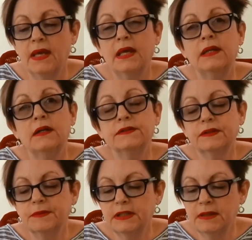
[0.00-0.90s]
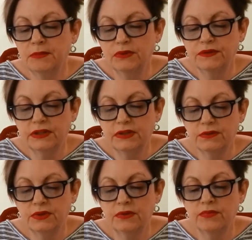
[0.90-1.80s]
and ultimately moved it
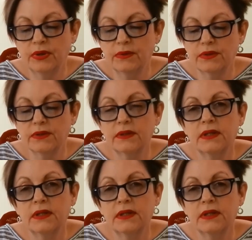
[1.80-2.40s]
to a new broker,